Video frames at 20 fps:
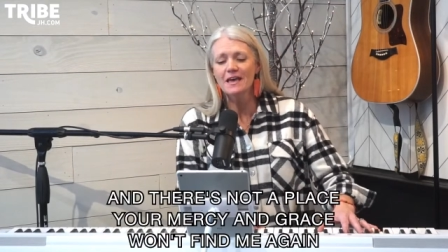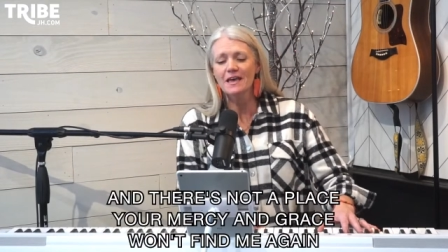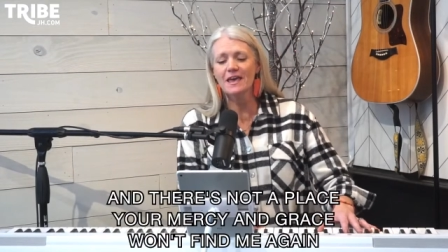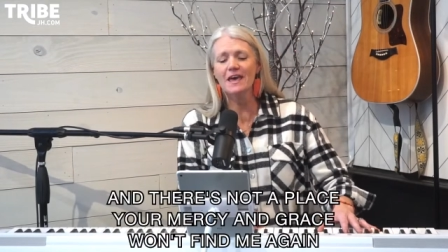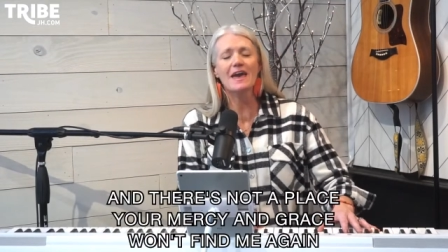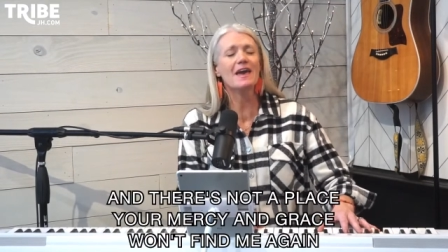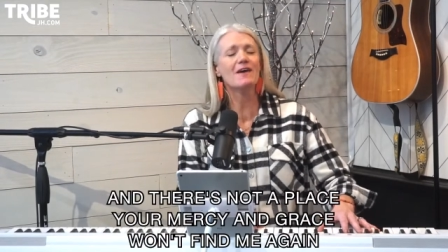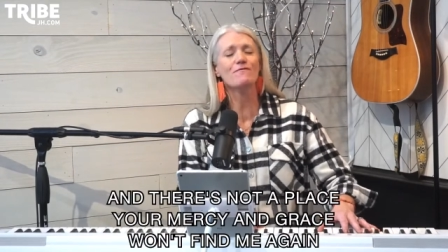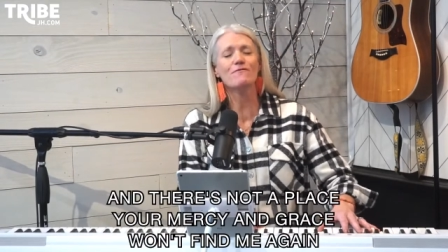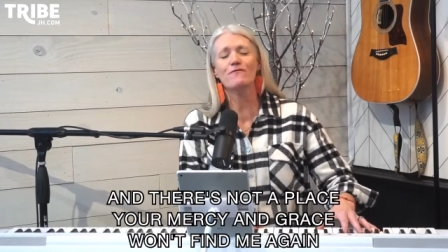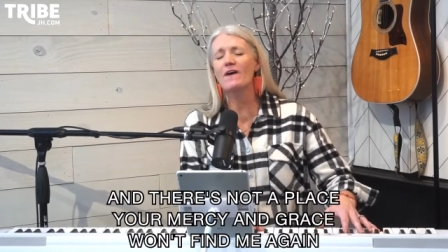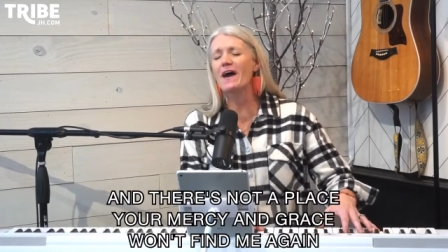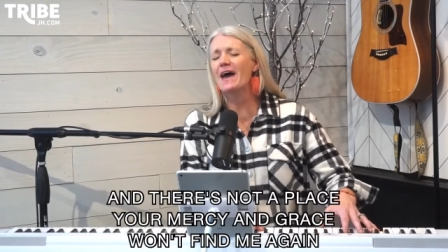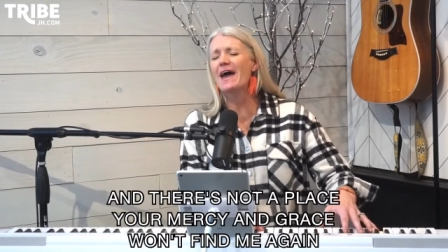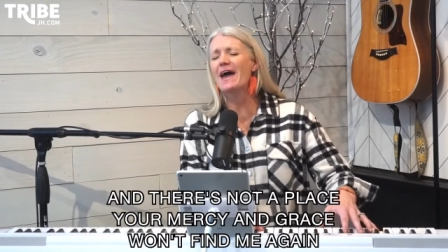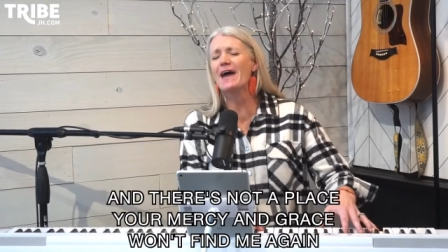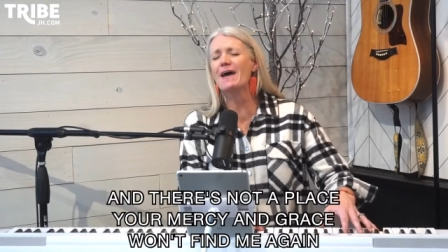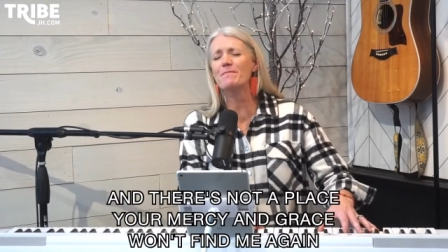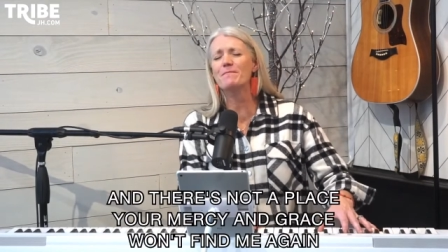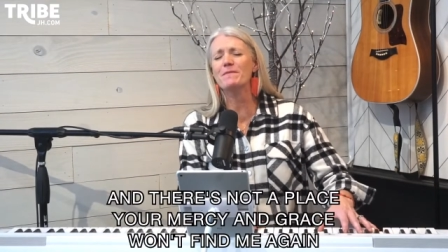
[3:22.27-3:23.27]
can't
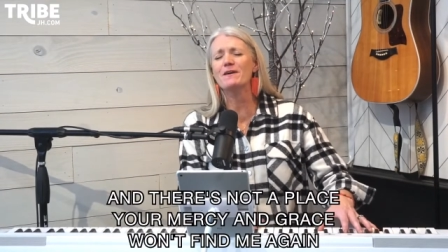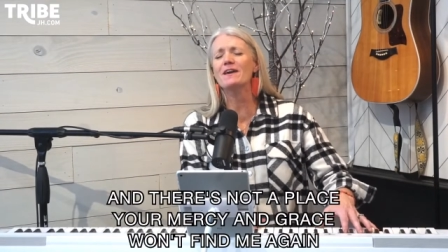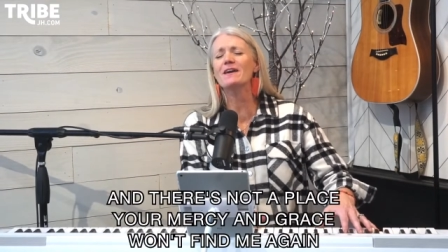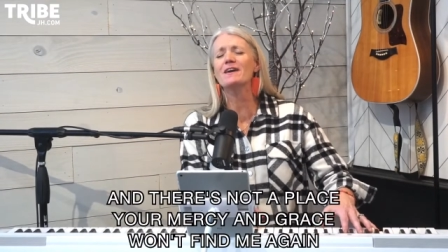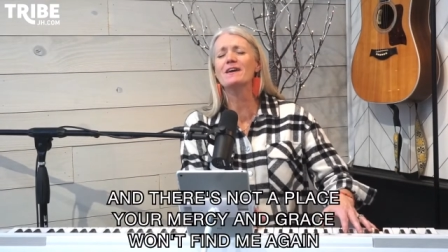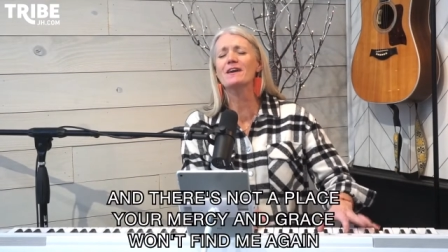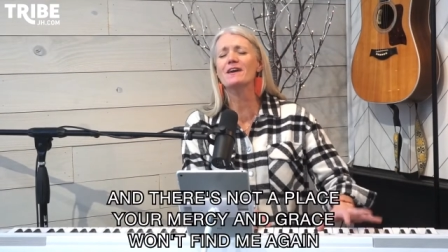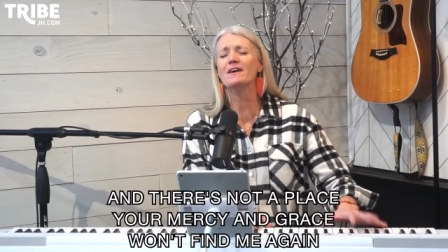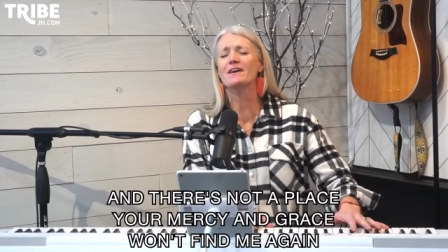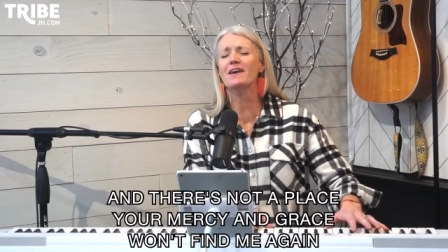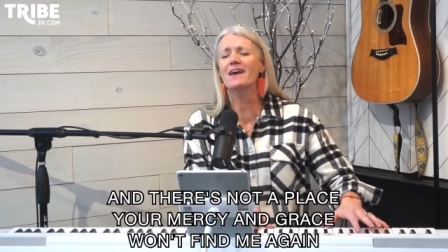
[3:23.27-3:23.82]
find me